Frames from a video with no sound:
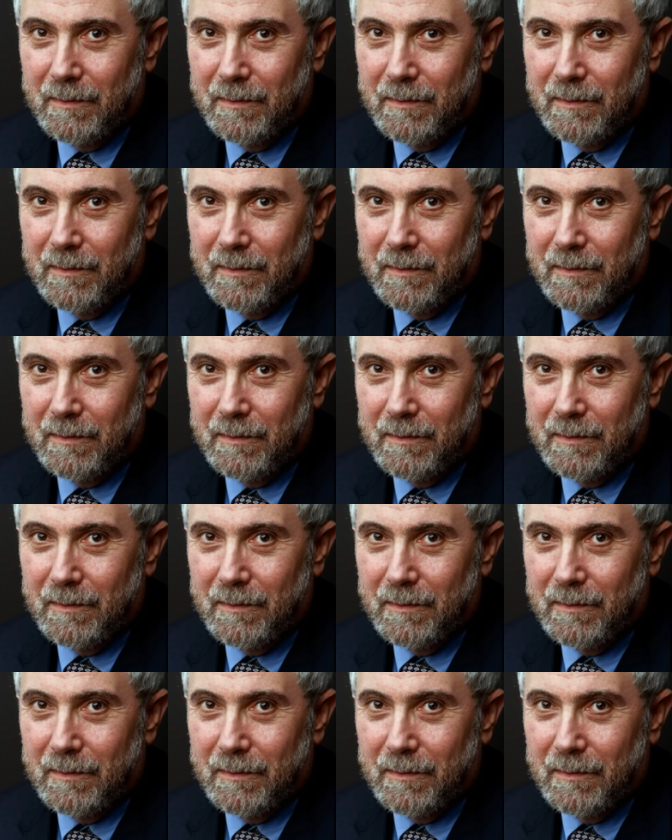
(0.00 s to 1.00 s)

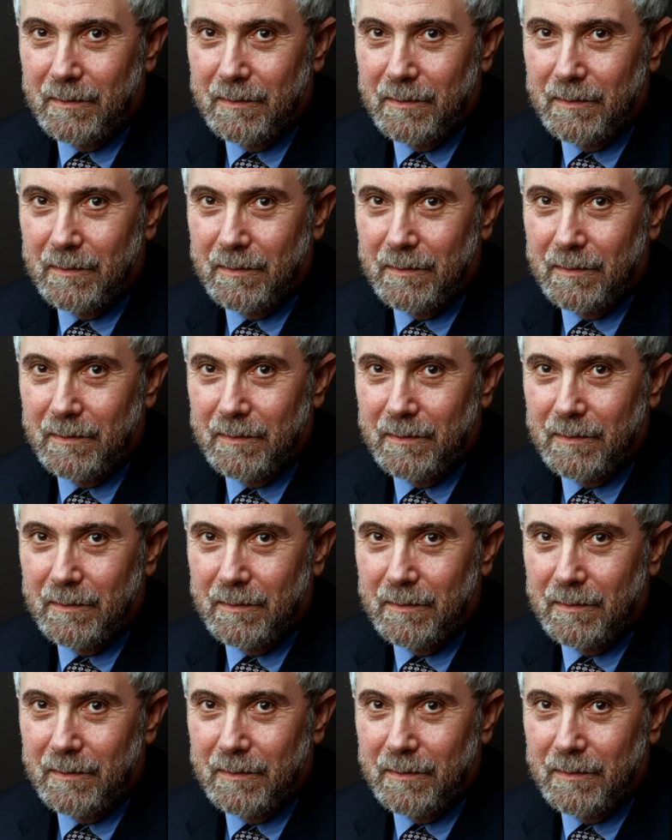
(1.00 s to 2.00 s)

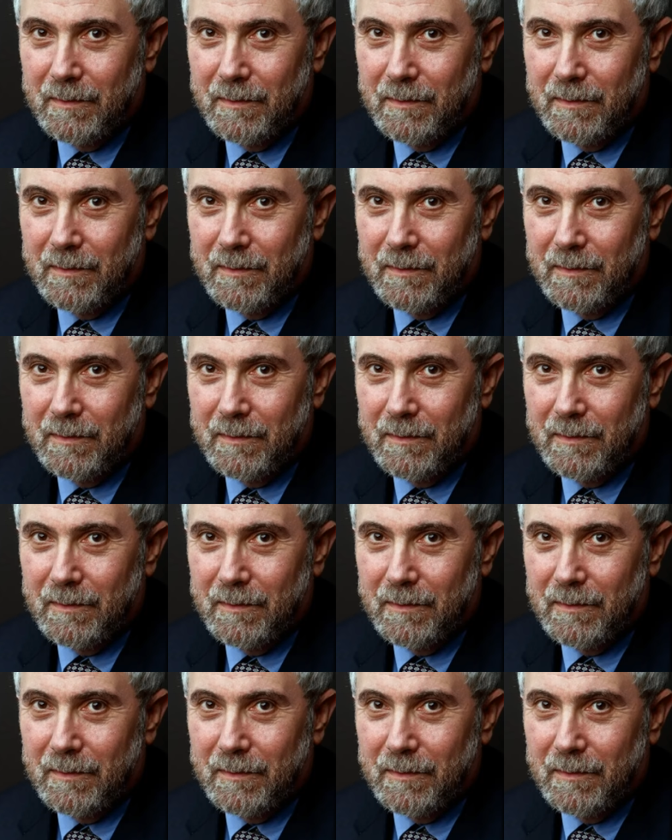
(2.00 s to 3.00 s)

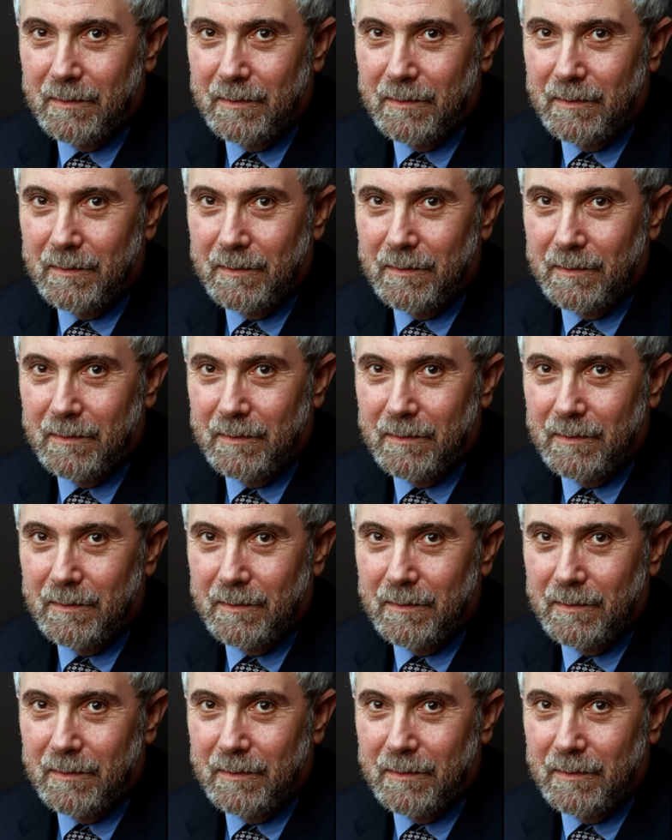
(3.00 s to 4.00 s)

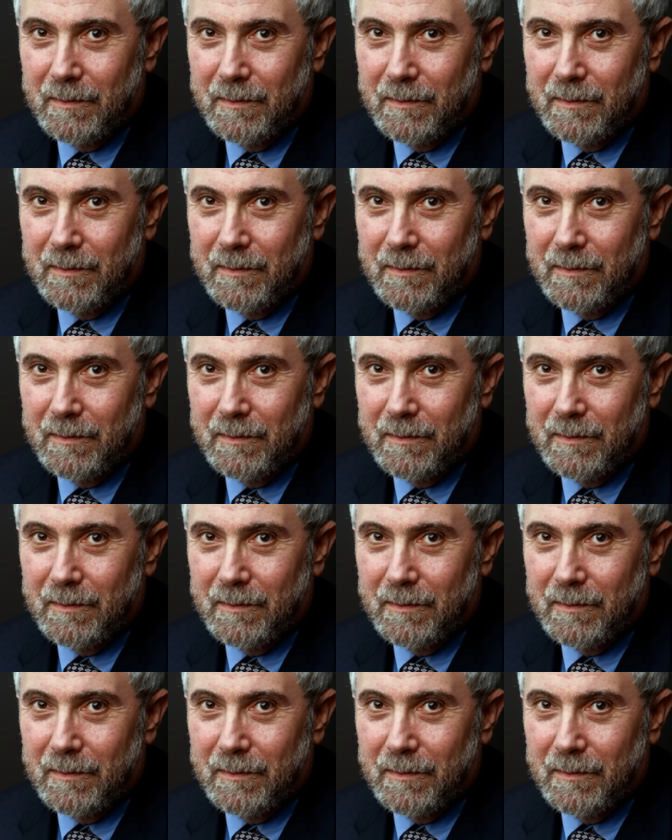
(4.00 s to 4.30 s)
This is a still picture; no speech is visible.